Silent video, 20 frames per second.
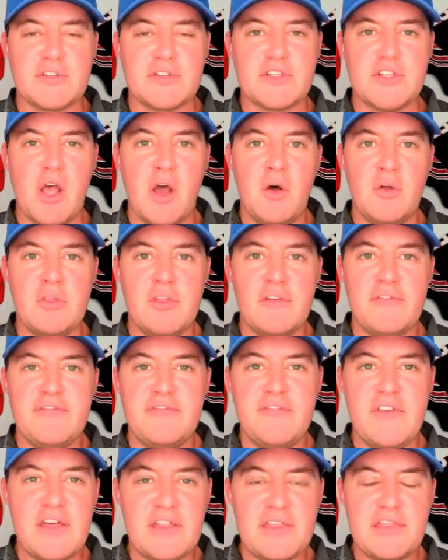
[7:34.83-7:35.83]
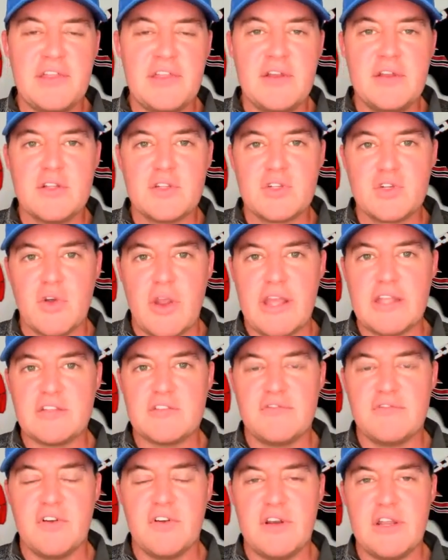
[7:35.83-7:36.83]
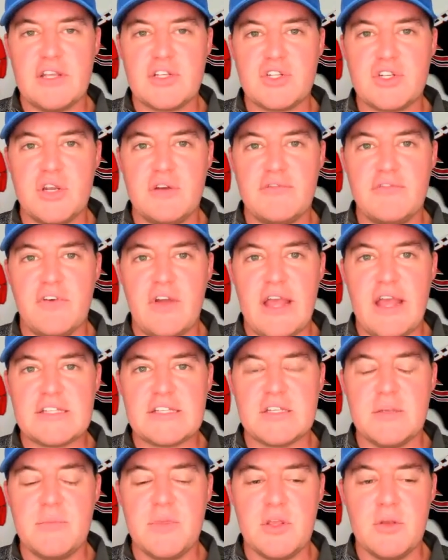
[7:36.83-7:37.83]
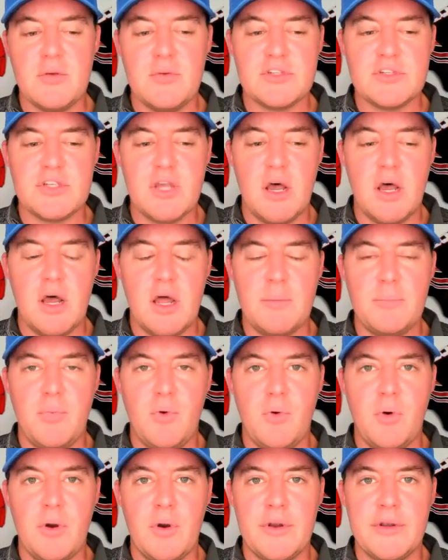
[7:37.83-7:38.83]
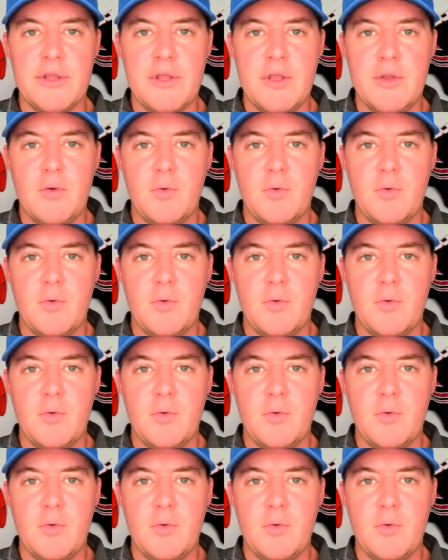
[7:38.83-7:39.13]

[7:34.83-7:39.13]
So the fifth transfer edition for SMU is on board